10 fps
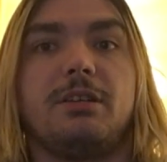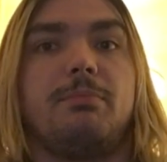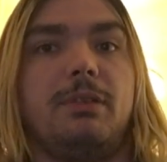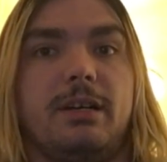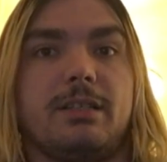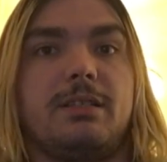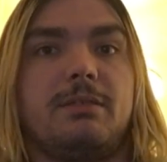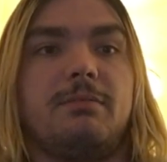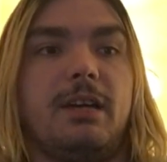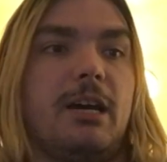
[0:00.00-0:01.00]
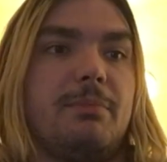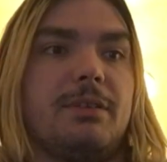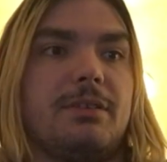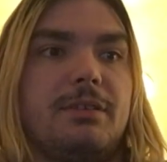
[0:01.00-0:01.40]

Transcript: Plus happened.